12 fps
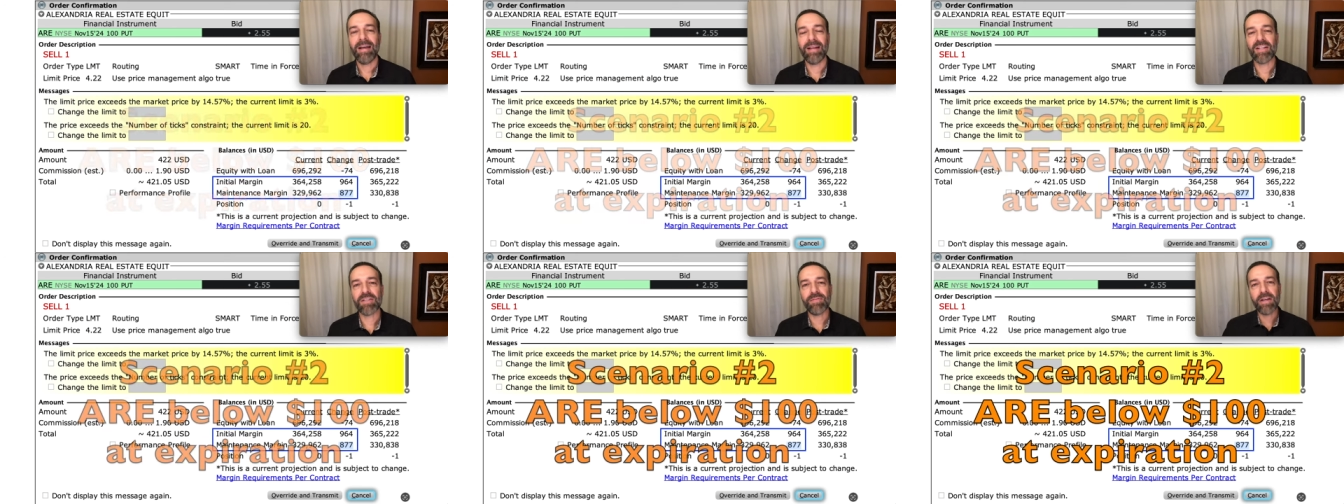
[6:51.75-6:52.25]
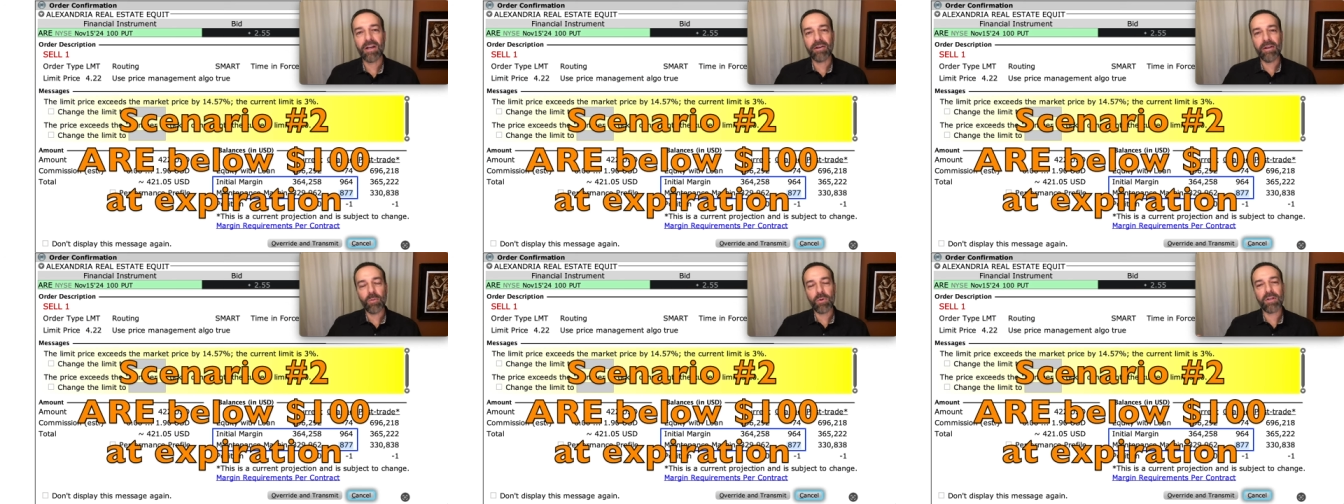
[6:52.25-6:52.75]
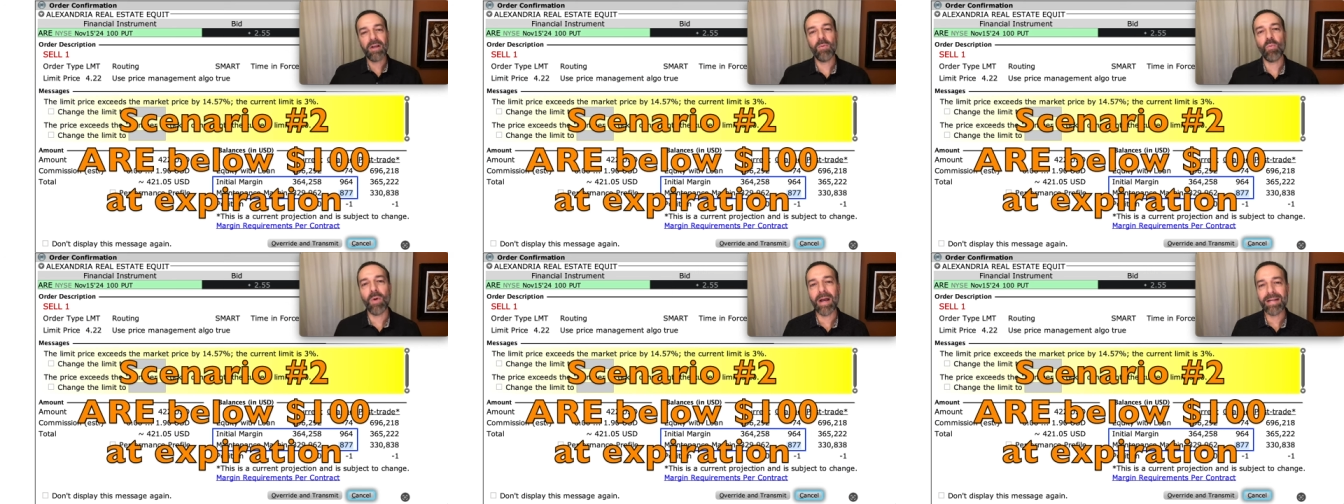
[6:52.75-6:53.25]
And that's if ARE were to
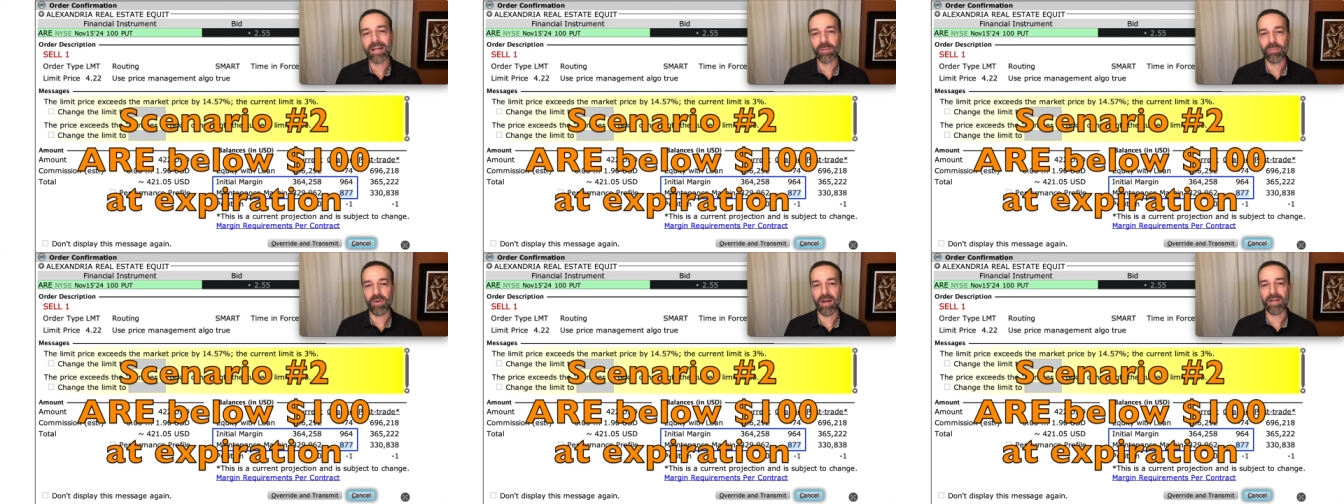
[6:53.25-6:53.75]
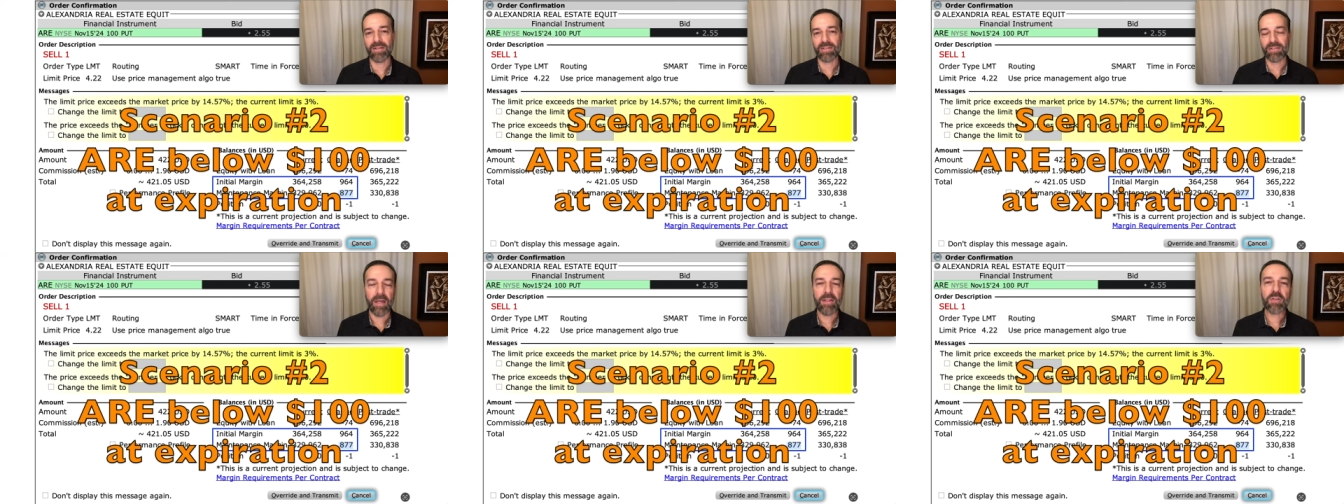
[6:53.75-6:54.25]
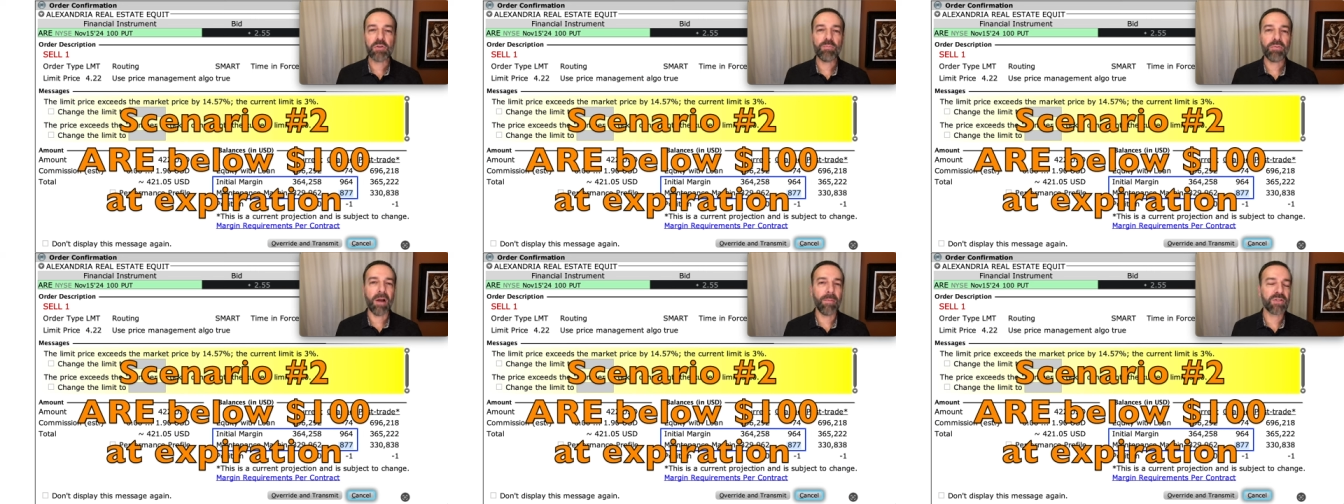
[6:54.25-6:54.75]
come way down in price. And this one
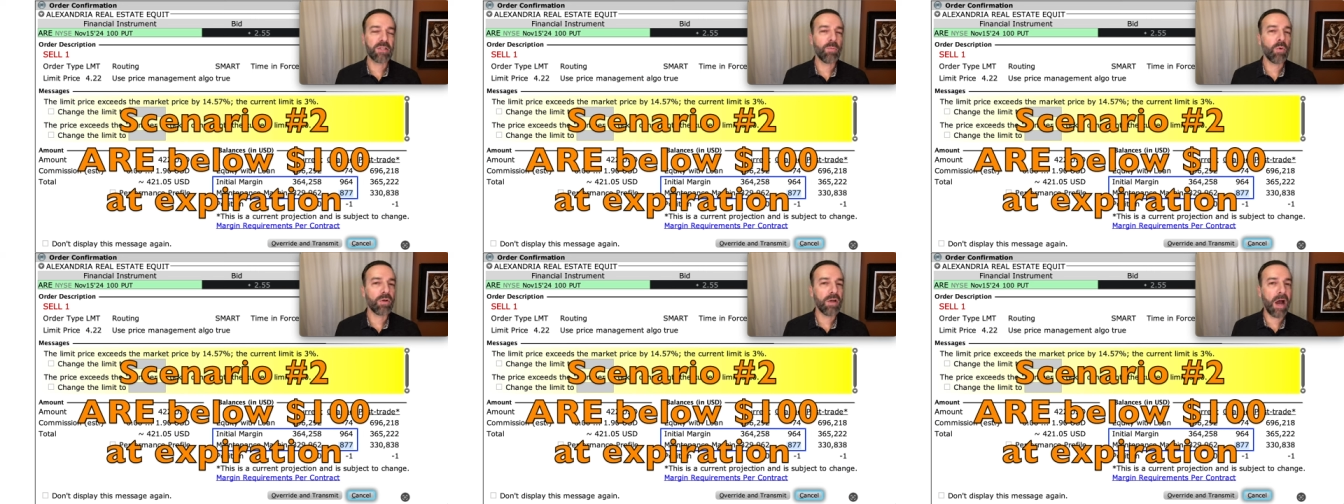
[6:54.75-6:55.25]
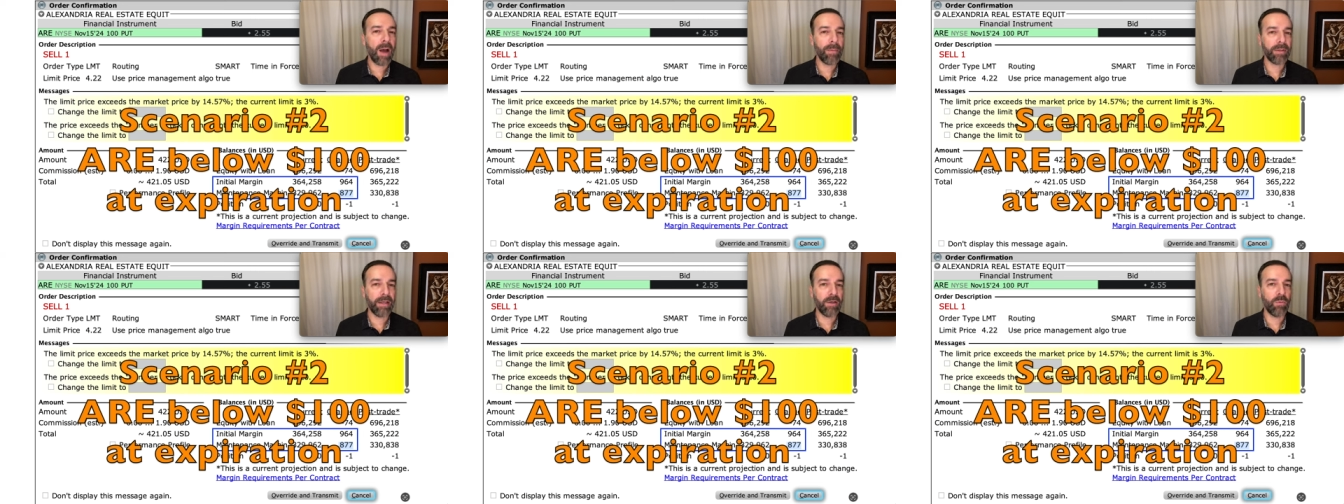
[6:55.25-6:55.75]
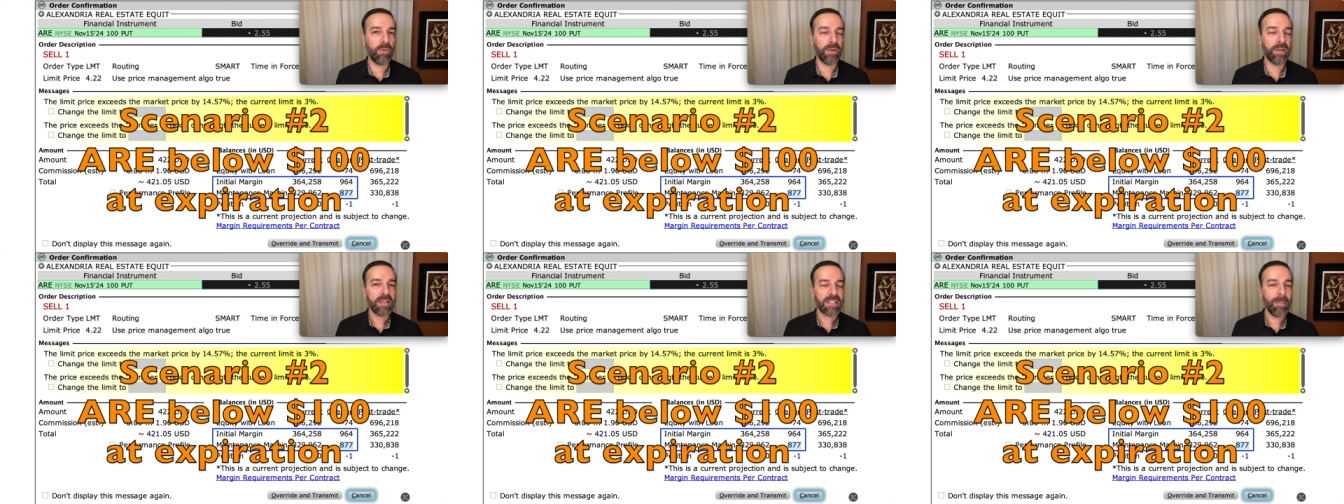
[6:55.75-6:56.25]
probably is the more complicated
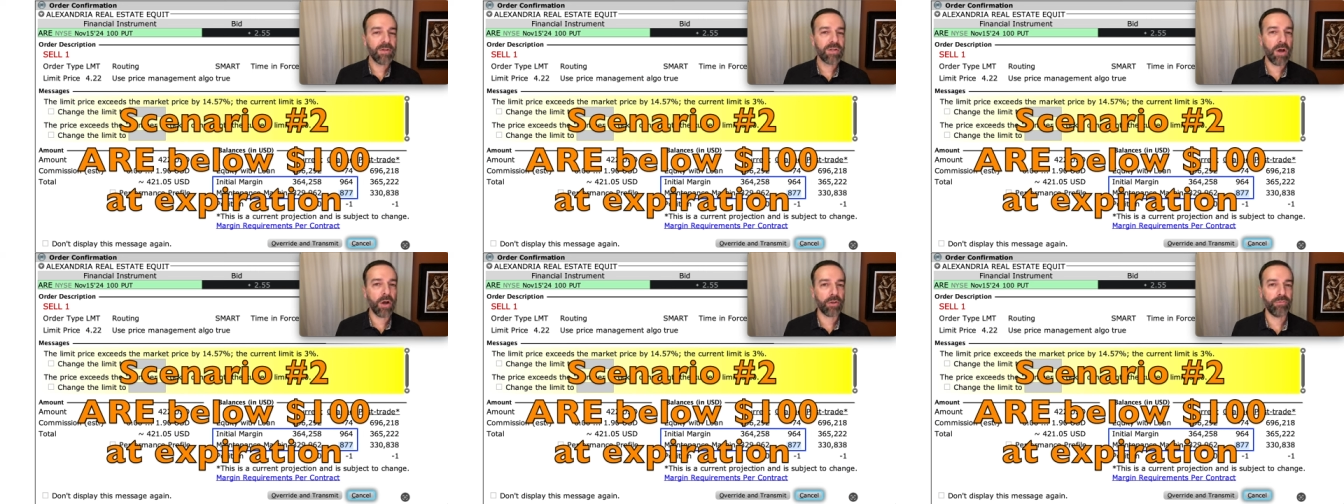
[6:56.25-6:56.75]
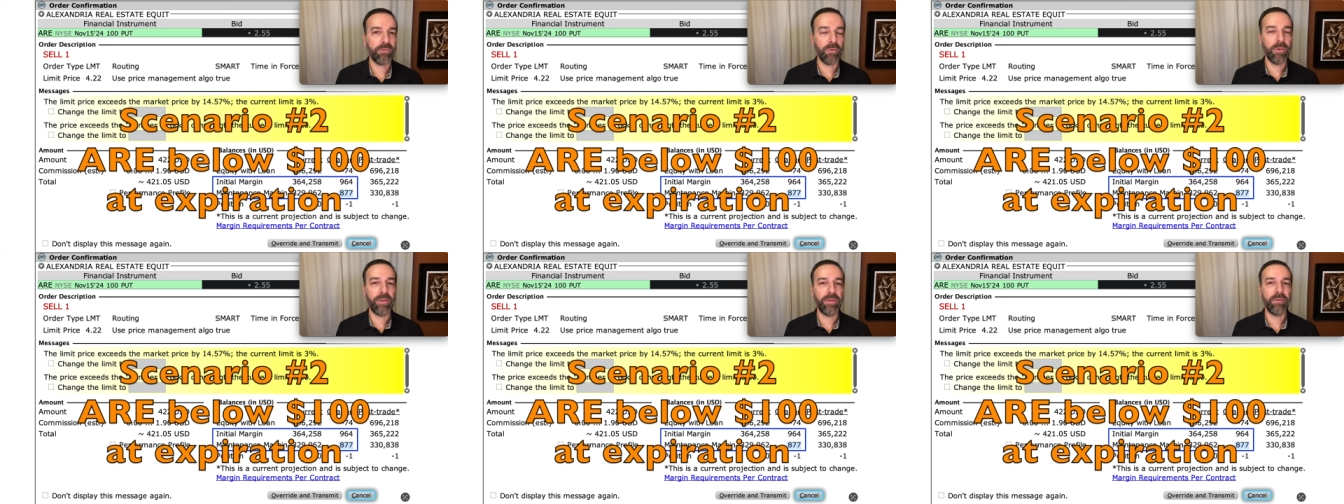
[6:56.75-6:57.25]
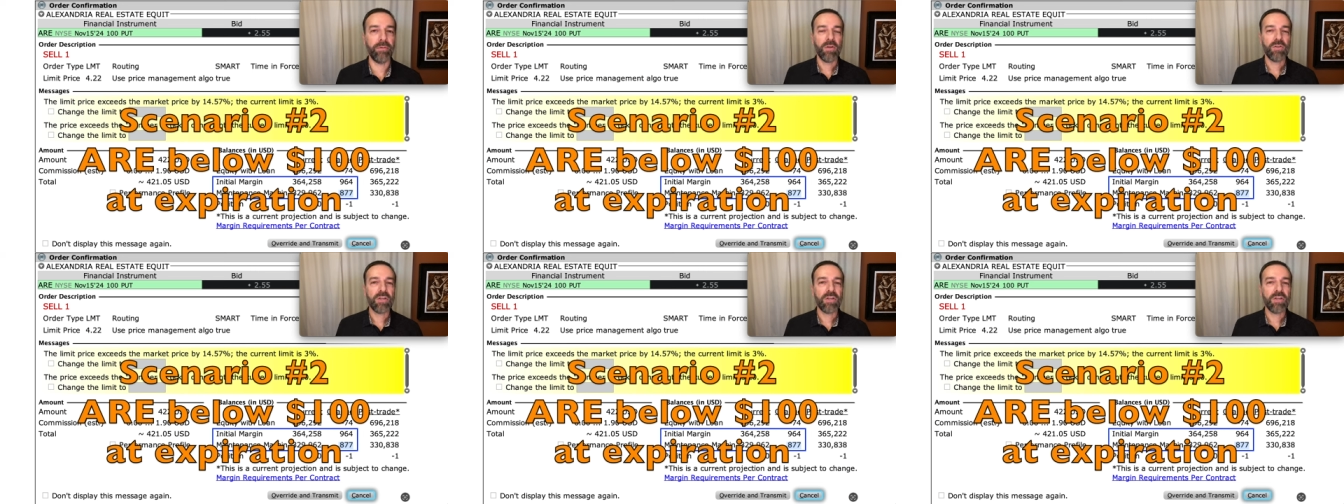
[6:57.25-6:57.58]
one, so I'm gonna talk through it with you.